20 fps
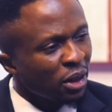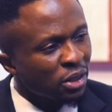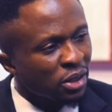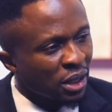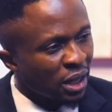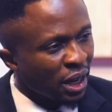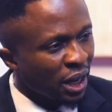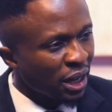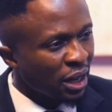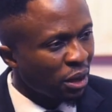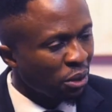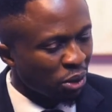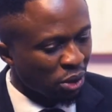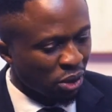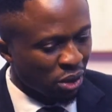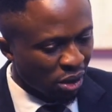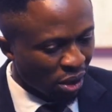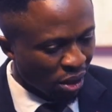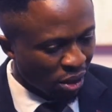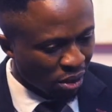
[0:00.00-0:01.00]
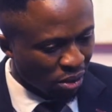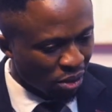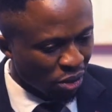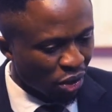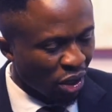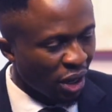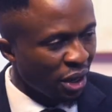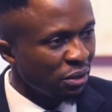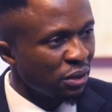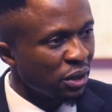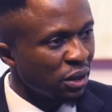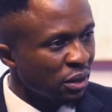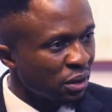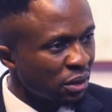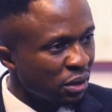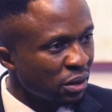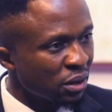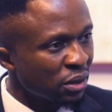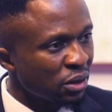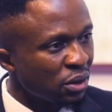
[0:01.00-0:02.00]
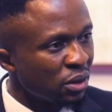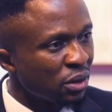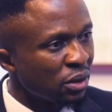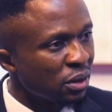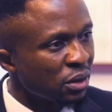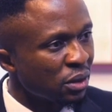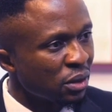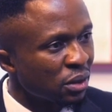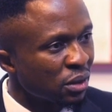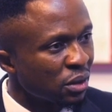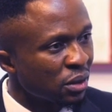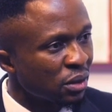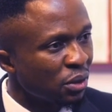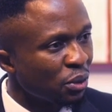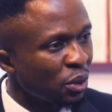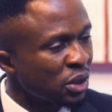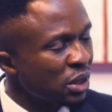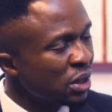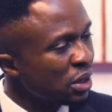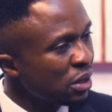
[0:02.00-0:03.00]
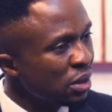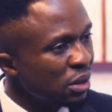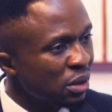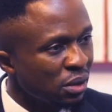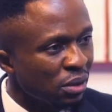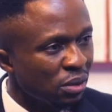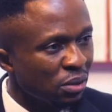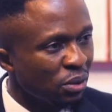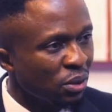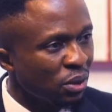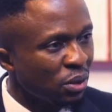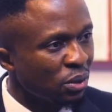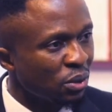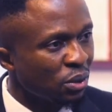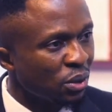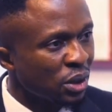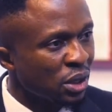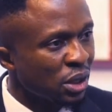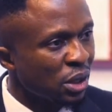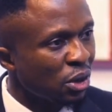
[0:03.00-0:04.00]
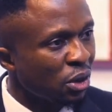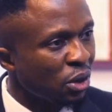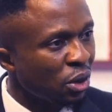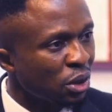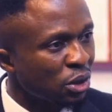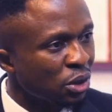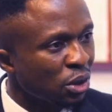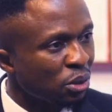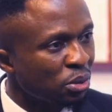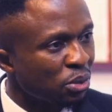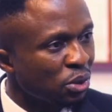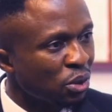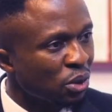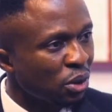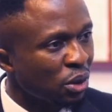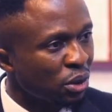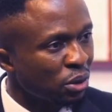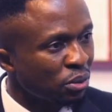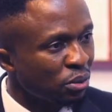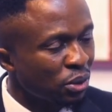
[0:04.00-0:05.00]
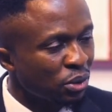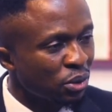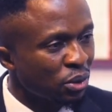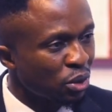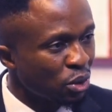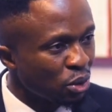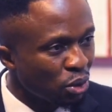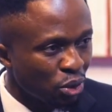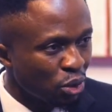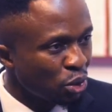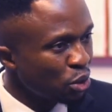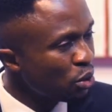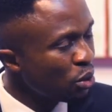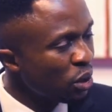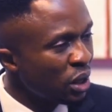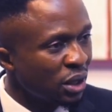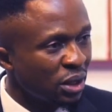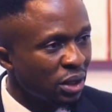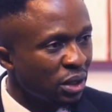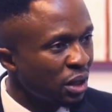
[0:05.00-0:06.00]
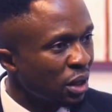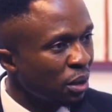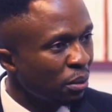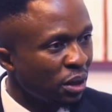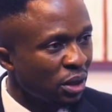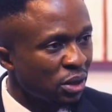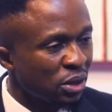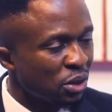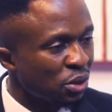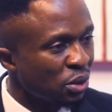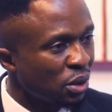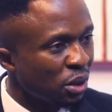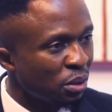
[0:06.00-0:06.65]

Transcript: about the guy that was driving? Was he caught up to, or do you know anything about his